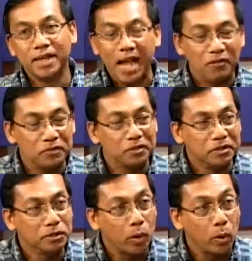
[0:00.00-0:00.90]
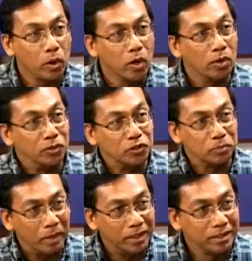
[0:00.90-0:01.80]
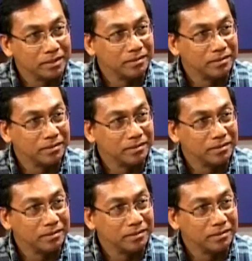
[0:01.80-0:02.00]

After the earthquake, we know how to respond